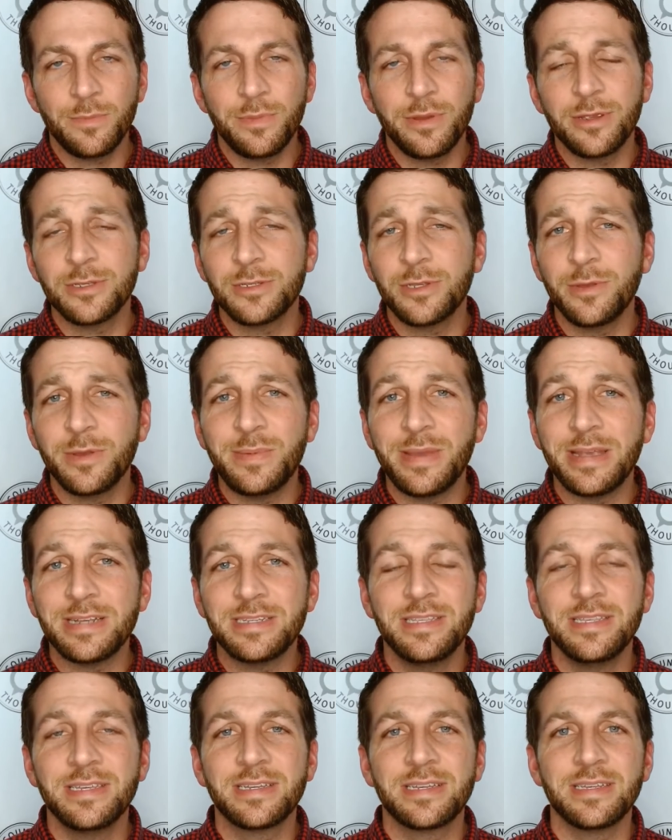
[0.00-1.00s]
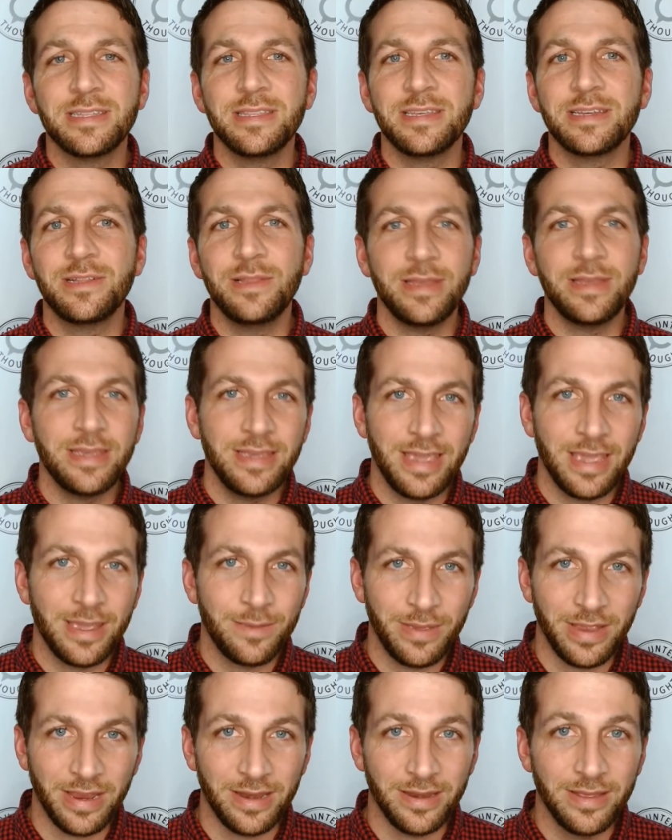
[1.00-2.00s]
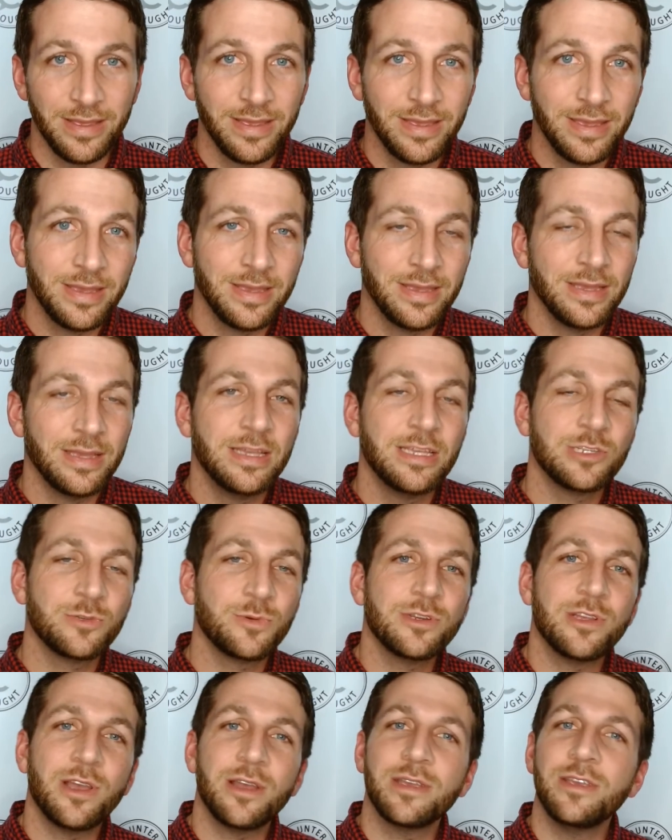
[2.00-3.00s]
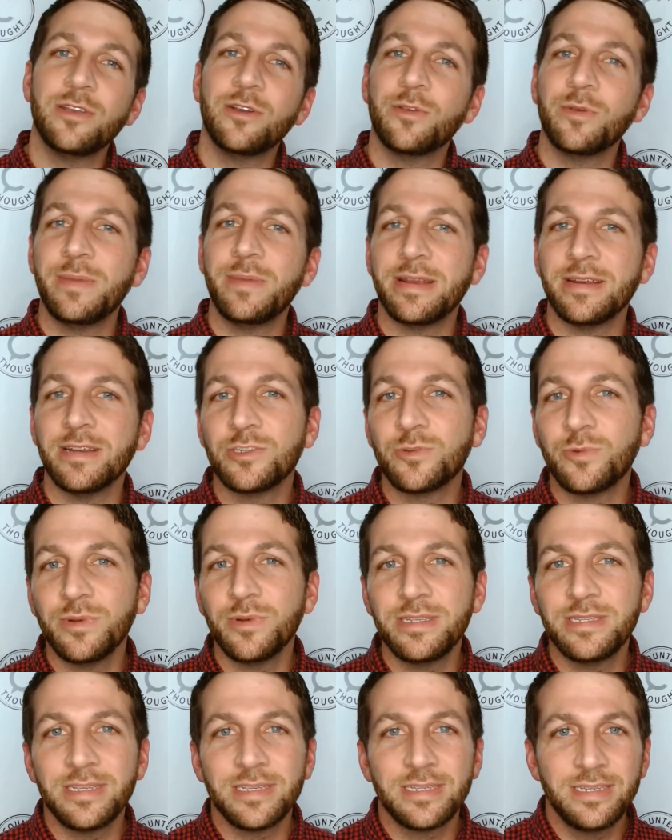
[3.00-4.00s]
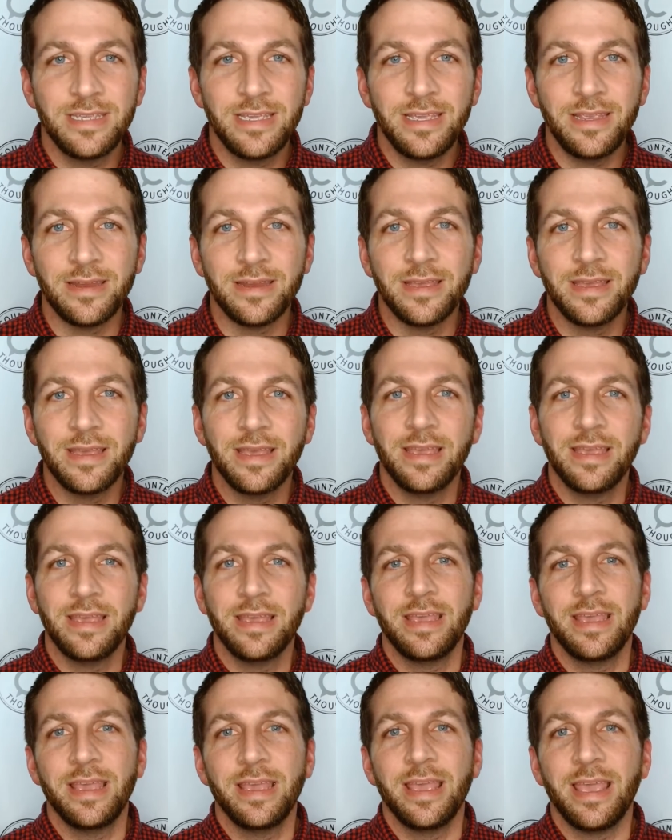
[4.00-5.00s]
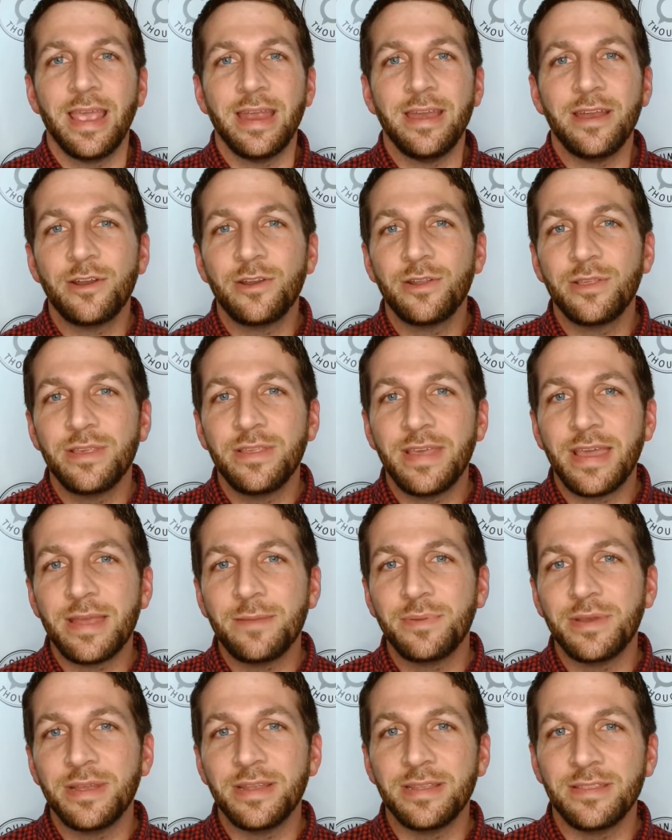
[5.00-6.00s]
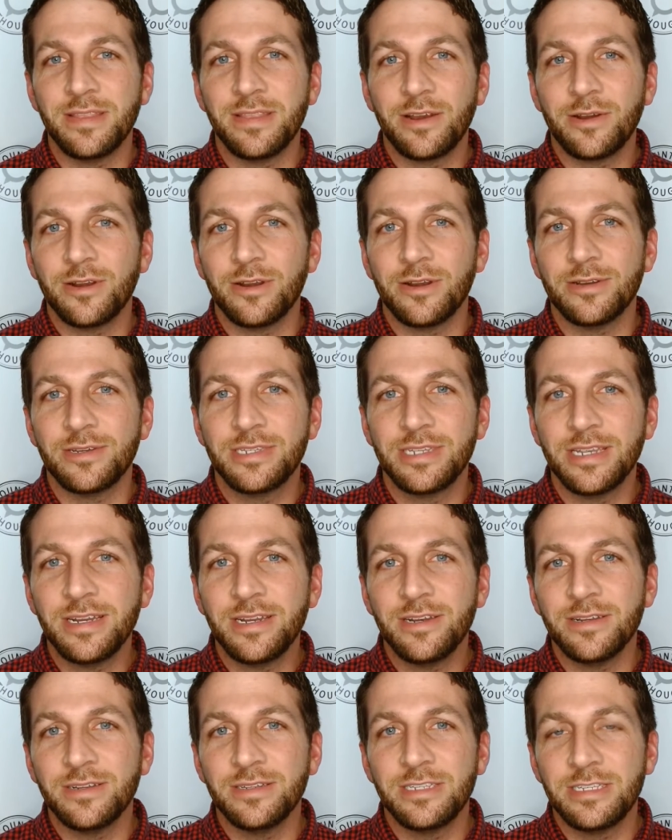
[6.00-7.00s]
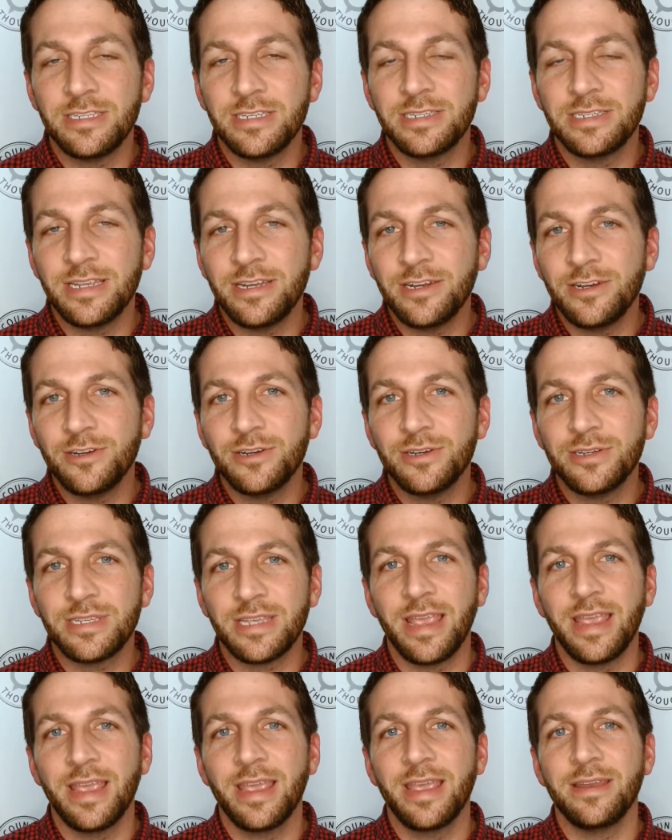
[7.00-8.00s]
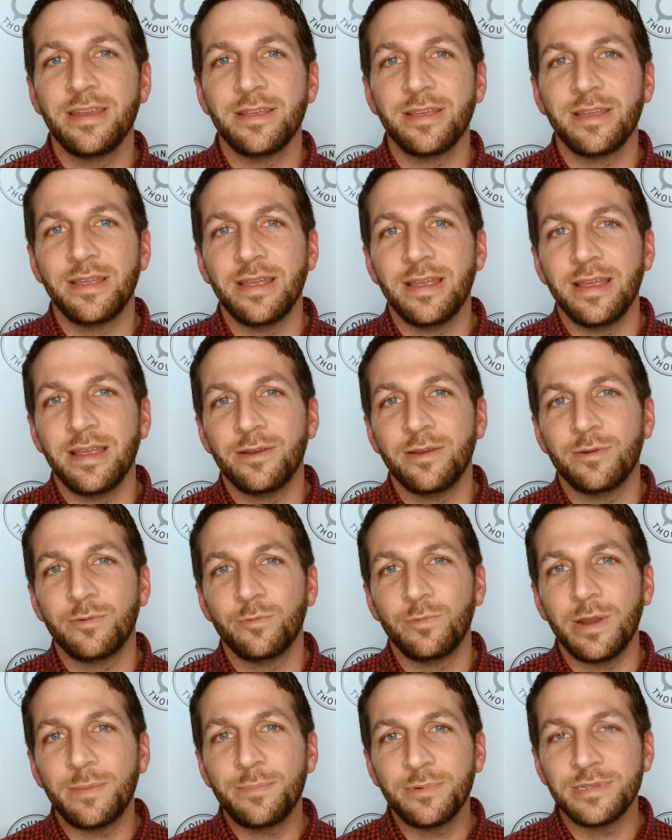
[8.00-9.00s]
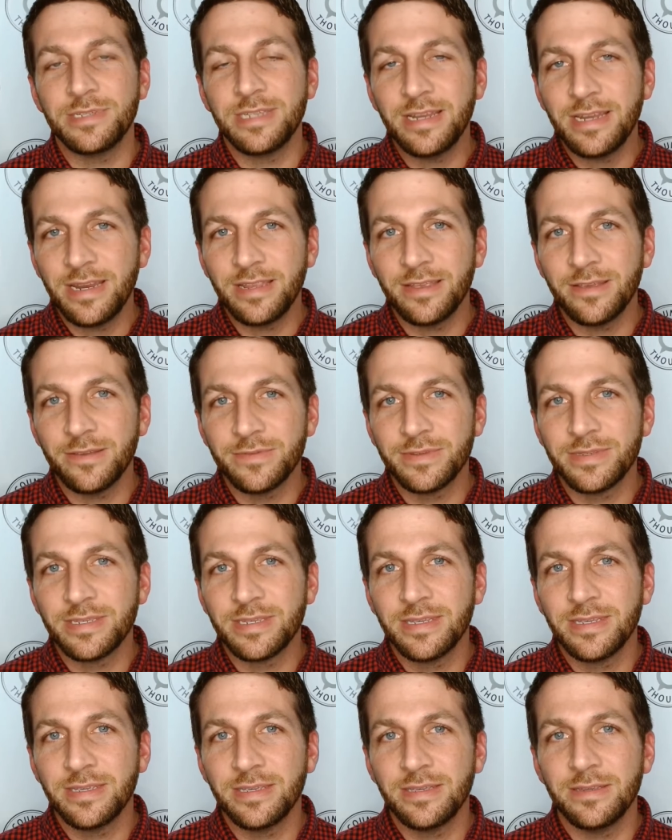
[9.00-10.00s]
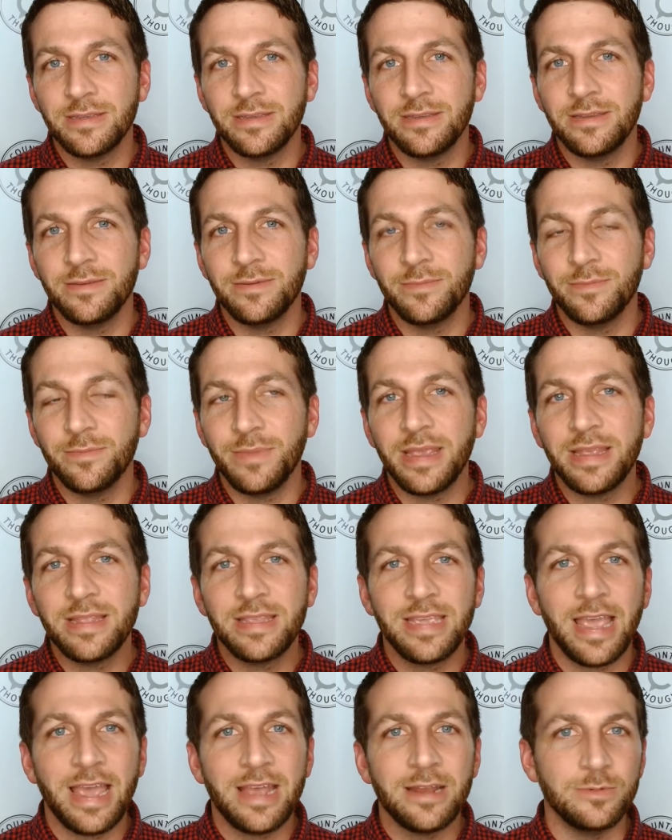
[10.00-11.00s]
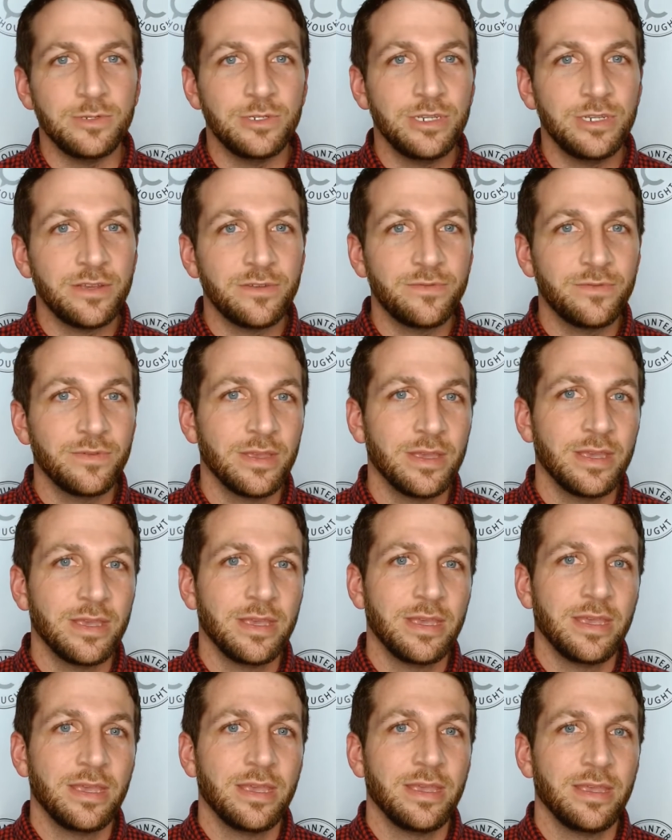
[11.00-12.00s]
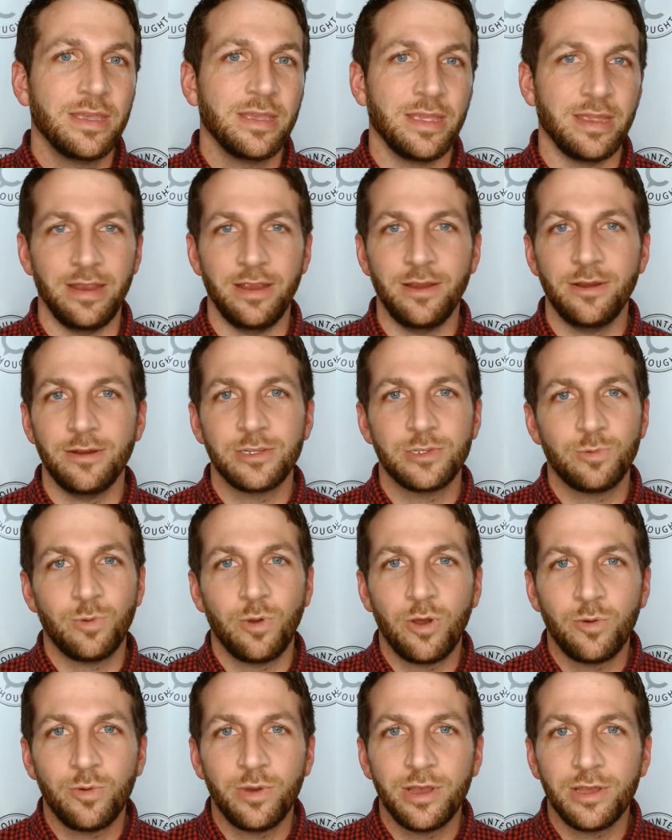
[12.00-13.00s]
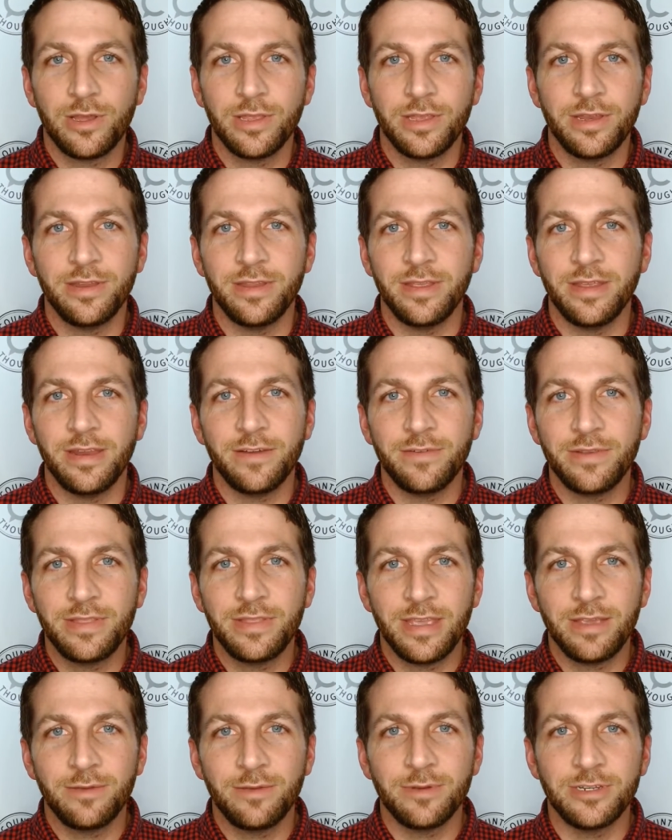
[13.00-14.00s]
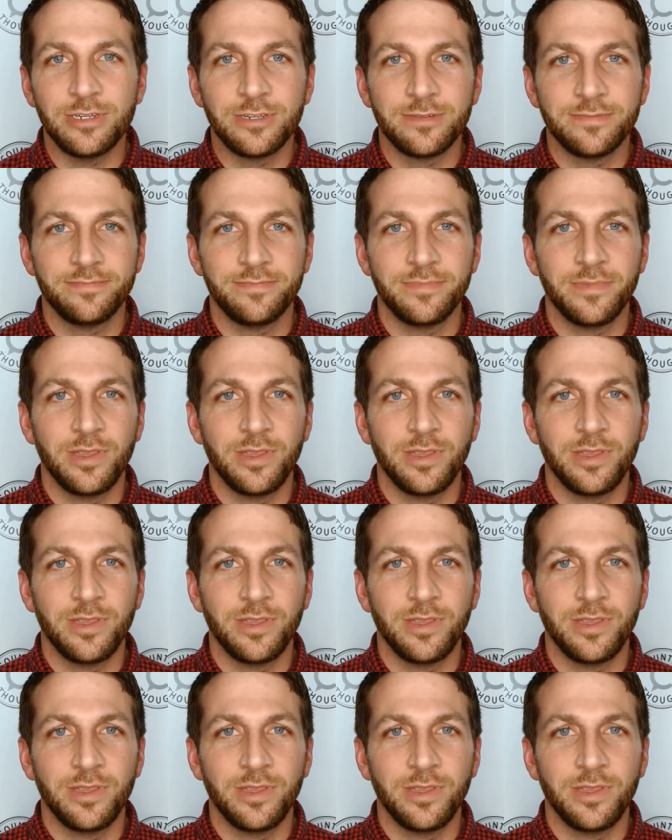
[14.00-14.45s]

but it goes all the way back to the Clinton campaign. So we're talking all the way back to 2016. And not only that, but there are senators and representatives, mainly Adam Schiff and Eric Swalwell and everything, which,